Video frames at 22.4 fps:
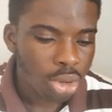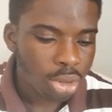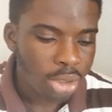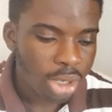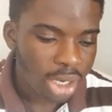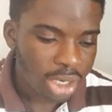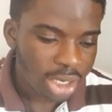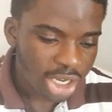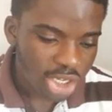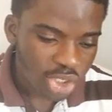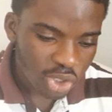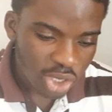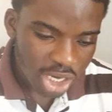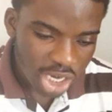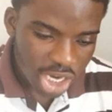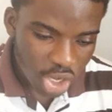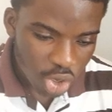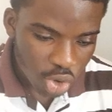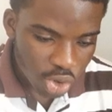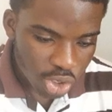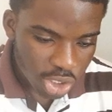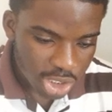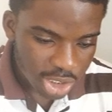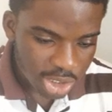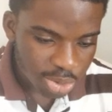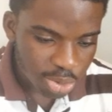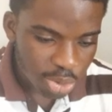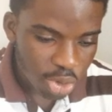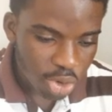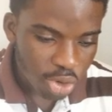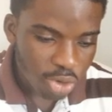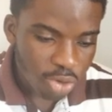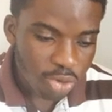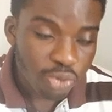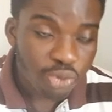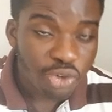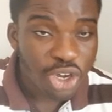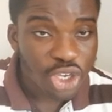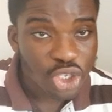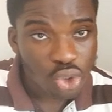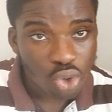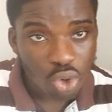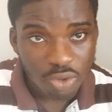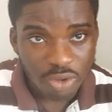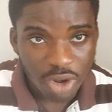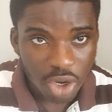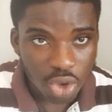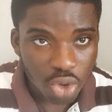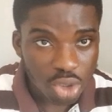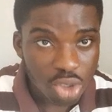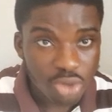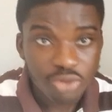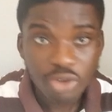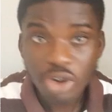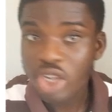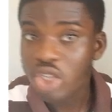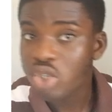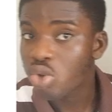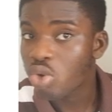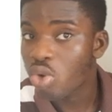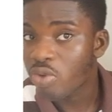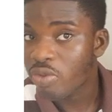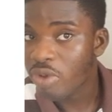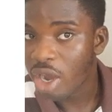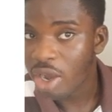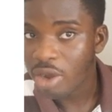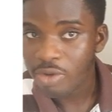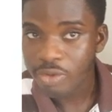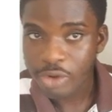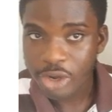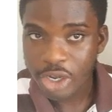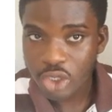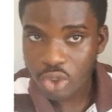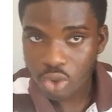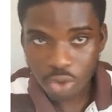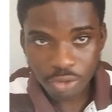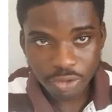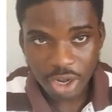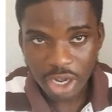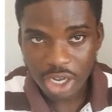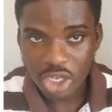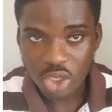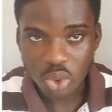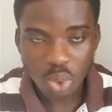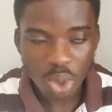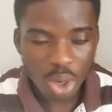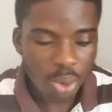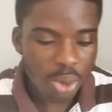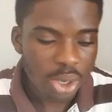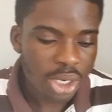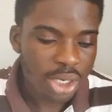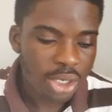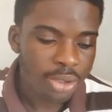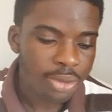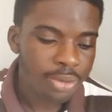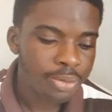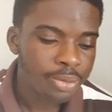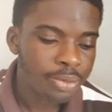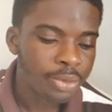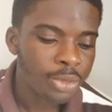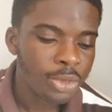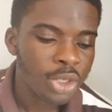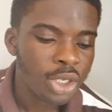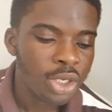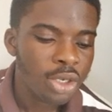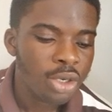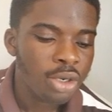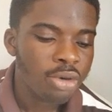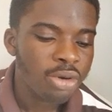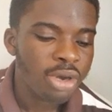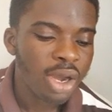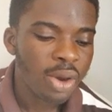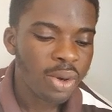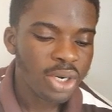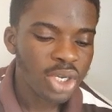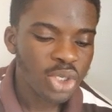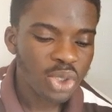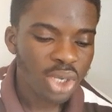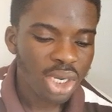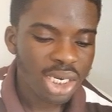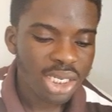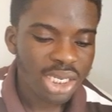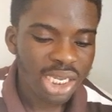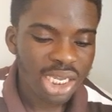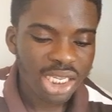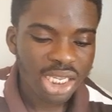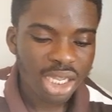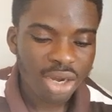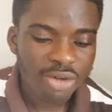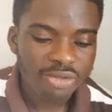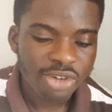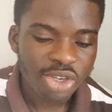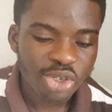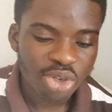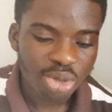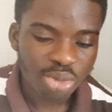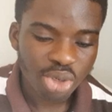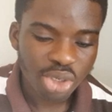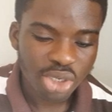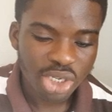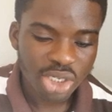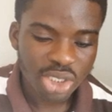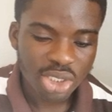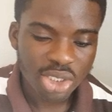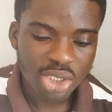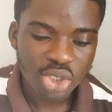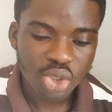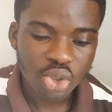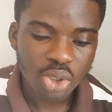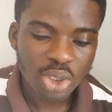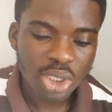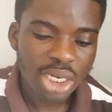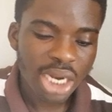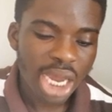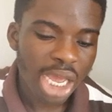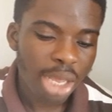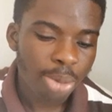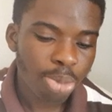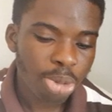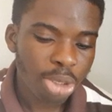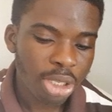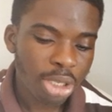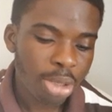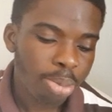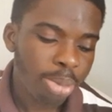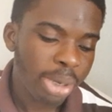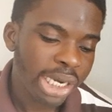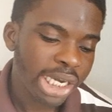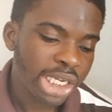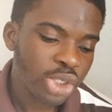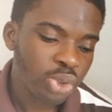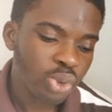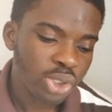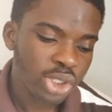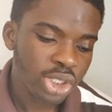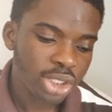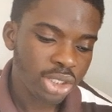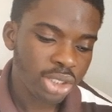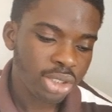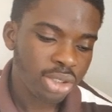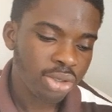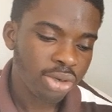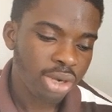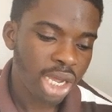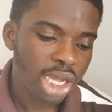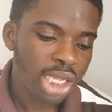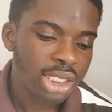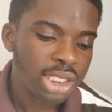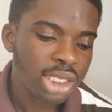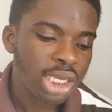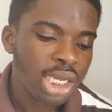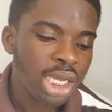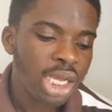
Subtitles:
Right, that's why the O is small. Voice over, not voice over. Voice over is one word. Right, with this one, digital voice communications using IP, packet switching, right?